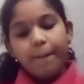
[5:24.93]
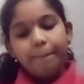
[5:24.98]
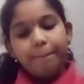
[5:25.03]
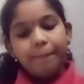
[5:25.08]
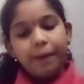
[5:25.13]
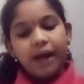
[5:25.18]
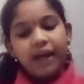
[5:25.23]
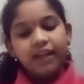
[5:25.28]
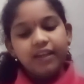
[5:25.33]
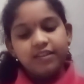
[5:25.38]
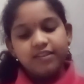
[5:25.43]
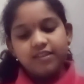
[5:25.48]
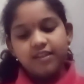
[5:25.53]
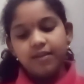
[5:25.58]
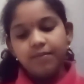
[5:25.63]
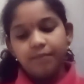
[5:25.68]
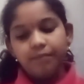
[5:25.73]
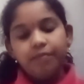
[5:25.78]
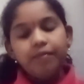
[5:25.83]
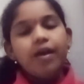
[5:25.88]
Payasam.
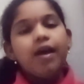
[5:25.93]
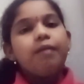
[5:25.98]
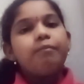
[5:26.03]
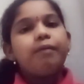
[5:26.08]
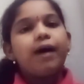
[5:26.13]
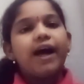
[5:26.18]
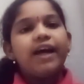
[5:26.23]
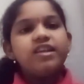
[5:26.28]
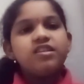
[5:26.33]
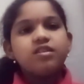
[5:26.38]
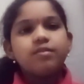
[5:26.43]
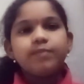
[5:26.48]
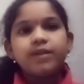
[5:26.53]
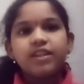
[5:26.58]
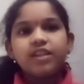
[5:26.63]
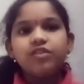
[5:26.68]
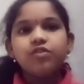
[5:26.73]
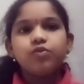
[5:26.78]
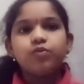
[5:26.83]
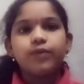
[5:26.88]
Payasam is
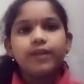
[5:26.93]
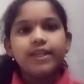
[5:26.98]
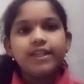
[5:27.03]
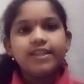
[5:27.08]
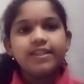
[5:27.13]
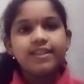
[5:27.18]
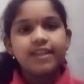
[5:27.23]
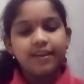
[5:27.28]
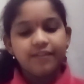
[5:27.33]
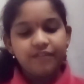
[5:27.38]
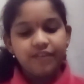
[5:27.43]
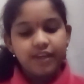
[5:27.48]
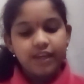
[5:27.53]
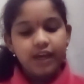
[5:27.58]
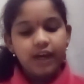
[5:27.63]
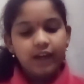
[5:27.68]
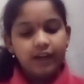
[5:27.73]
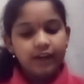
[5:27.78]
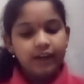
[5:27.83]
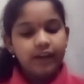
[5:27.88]
a sweet
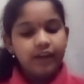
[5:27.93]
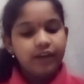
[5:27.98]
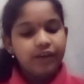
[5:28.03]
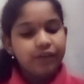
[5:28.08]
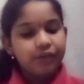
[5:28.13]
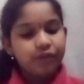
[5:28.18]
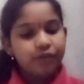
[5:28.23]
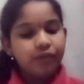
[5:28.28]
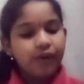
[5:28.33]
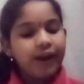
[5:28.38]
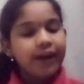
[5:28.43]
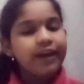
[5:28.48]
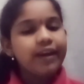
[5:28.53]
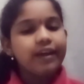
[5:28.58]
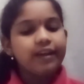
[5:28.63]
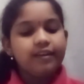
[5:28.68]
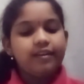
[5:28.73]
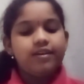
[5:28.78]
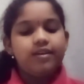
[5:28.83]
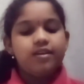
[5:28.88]
seviyan. Required
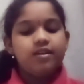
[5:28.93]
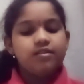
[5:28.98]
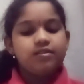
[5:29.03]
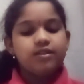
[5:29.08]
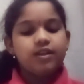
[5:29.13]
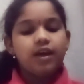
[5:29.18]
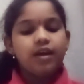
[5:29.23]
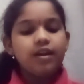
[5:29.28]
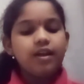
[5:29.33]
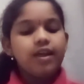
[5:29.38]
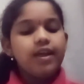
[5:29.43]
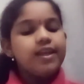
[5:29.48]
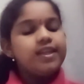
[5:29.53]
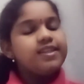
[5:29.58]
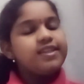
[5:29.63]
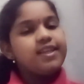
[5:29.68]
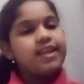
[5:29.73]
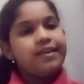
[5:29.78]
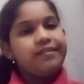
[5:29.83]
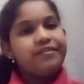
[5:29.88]
ingredients are
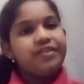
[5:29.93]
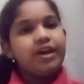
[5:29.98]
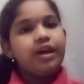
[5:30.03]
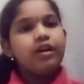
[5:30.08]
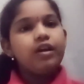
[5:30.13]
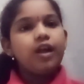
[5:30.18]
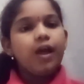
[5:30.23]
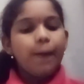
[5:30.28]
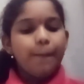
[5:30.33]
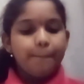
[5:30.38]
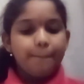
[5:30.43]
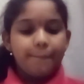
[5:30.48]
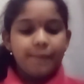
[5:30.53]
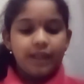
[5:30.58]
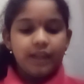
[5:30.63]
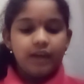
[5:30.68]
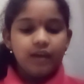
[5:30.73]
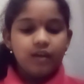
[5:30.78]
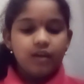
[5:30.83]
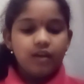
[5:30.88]
seviyan,
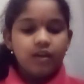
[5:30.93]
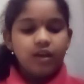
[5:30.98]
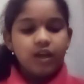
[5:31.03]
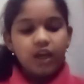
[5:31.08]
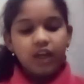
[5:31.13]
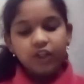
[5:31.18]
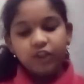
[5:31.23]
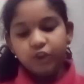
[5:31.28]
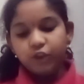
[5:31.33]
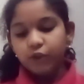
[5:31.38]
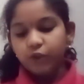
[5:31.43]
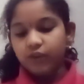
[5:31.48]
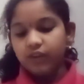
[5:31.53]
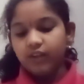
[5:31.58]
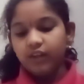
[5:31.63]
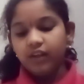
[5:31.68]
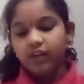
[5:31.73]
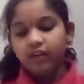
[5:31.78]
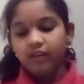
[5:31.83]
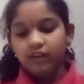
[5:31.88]
milk and
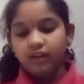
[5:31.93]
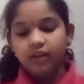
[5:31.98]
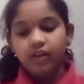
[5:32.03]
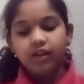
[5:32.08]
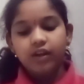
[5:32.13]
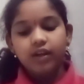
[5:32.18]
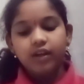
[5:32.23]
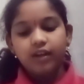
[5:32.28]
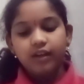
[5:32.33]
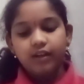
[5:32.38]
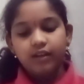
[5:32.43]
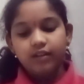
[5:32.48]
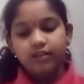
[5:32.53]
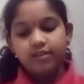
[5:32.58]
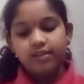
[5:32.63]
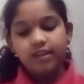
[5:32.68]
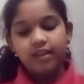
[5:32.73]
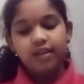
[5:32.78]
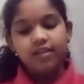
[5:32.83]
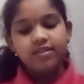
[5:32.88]
sugar.
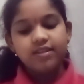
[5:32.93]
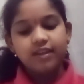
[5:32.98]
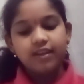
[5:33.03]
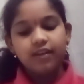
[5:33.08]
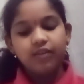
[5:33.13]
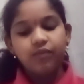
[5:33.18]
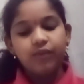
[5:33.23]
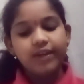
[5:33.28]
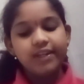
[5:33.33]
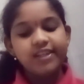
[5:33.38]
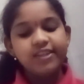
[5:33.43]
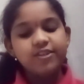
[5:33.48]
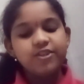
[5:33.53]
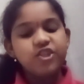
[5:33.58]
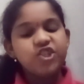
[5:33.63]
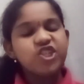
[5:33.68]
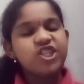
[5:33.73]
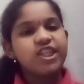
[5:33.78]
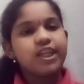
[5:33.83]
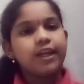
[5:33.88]
So the second one is
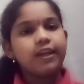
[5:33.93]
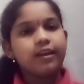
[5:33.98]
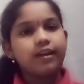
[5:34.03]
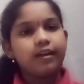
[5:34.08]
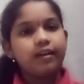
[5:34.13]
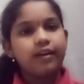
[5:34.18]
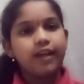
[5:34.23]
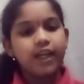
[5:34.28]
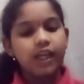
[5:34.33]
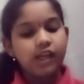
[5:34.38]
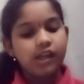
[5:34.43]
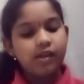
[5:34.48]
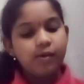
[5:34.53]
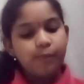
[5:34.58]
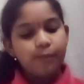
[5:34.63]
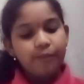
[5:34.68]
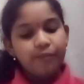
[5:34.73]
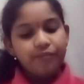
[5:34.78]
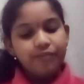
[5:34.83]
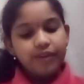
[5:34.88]
chicken curry.
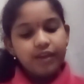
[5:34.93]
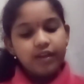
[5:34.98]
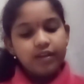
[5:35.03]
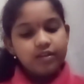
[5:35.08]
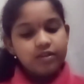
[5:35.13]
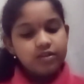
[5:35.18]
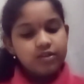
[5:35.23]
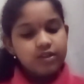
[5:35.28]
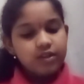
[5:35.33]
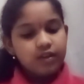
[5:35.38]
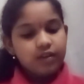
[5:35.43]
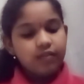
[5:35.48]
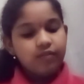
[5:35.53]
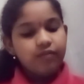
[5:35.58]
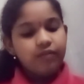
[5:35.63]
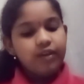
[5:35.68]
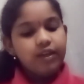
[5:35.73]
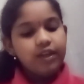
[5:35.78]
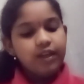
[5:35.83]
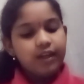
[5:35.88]

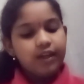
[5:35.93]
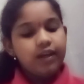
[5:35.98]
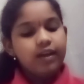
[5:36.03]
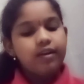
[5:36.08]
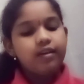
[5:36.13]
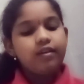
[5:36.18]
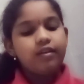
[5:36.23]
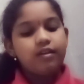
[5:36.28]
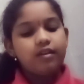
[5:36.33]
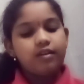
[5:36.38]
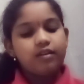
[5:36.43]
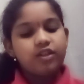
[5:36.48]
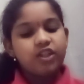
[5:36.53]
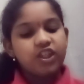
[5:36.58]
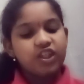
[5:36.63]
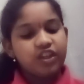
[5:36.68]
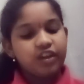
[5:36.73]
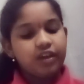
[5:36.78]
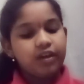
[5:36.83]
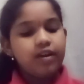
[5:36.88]
We need
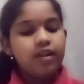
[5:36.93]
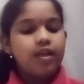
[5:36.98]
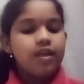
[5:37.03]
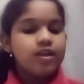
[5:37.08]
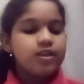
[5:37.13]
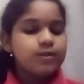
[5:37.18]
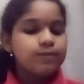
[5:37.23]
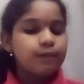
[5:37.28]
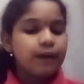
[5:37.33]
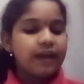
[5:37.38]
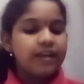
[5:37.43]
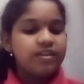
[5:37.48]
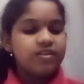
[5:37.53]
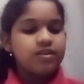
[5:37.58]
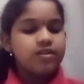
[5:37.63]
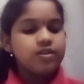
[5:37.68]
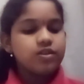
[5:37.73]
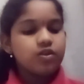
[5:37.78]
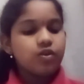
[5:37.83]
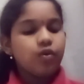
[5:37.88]
chicken,
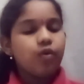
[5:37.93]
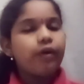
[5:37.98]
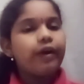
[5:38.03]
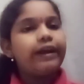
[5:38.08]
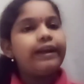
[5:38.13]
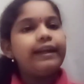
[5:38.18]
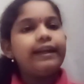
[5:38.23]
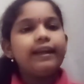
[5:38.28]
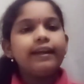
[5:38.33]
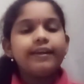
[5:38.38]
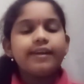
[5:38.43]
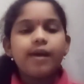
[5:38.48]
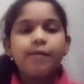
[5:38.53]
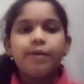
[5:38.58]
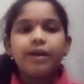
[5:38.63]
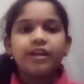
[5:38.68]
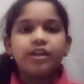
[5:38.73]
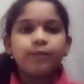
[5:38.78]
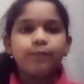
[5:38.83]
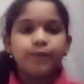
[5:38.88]
spices, oil,
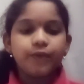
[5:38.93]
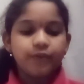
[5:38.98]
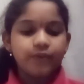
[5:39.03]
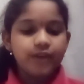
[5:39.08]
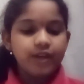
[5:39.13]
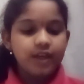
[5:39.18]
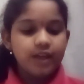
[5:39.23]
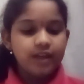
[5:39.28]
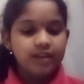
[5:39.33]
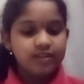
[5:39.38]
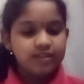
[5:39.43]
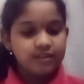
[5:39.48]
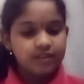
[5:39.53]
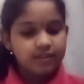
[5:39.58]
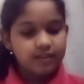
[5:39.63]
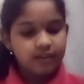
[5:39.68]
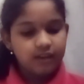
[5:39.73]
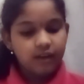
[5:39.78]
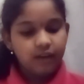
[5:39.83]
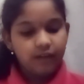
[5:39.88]
tomato puree,
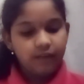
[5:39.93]
etc.